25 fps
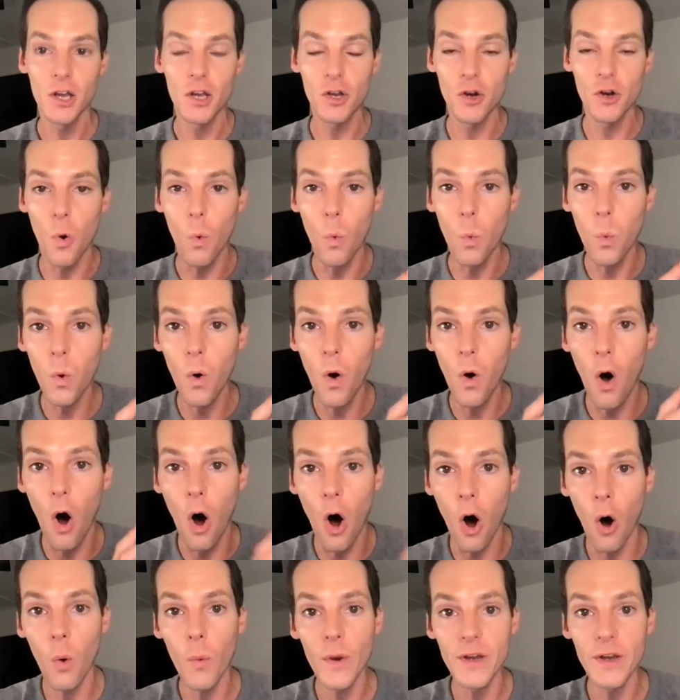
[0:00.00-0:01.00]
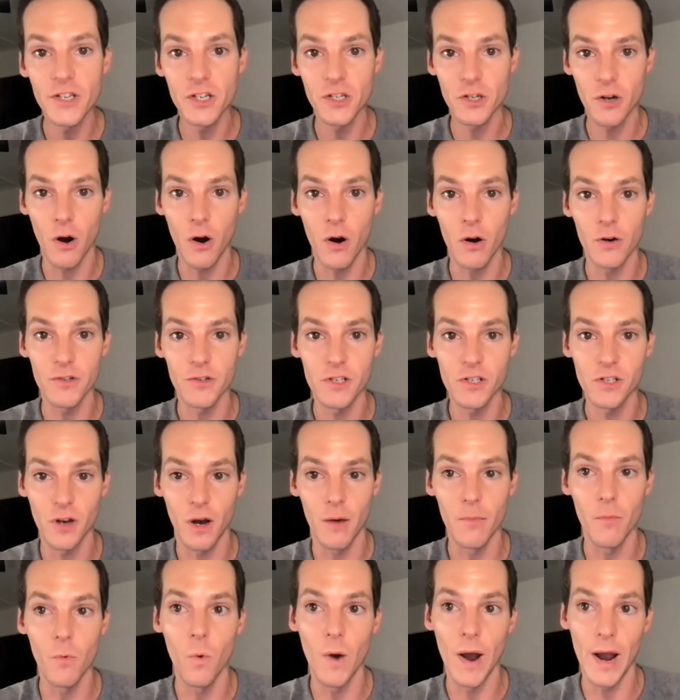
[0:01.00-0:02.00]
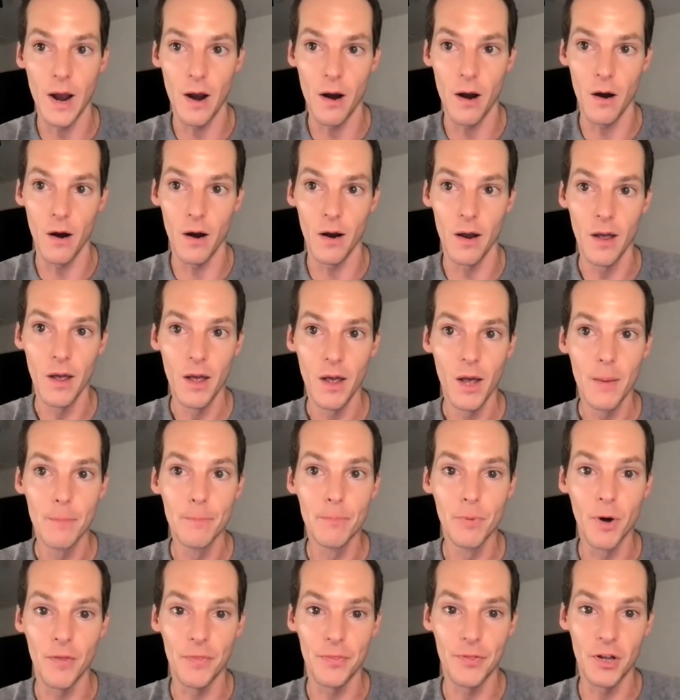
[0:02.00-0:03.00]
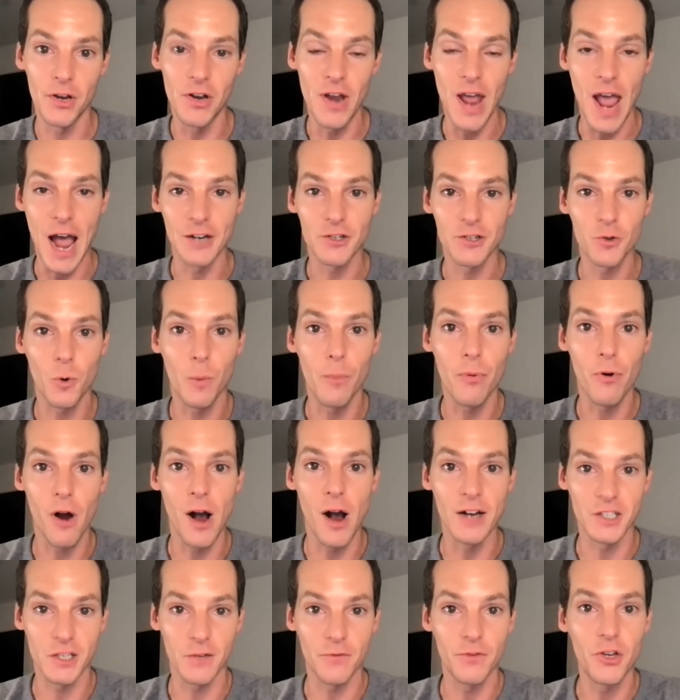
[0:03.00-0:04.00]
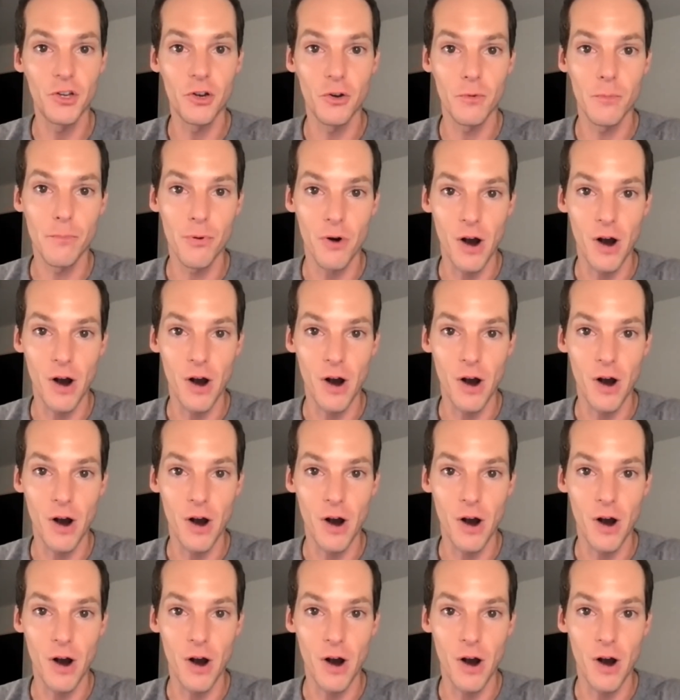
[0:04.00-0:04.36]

you know, we'll always start somewhere but the natural process of,